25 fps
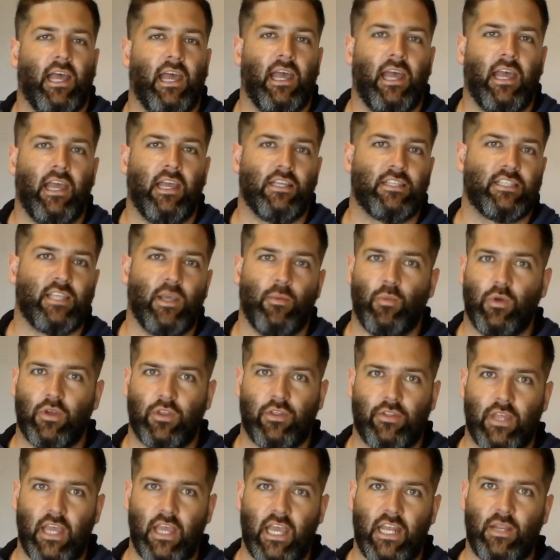Same with
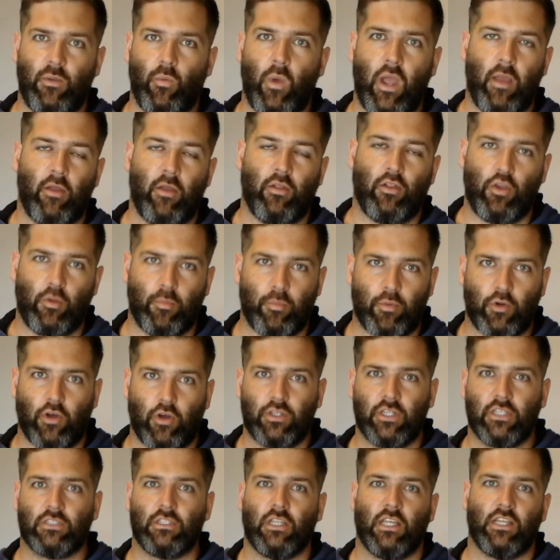any wet look
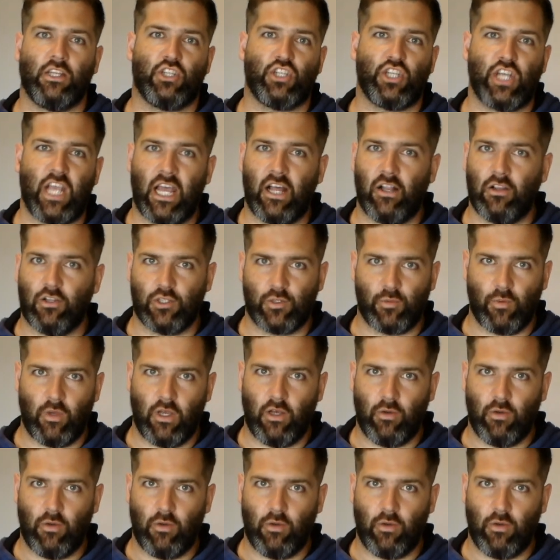product like gel as well,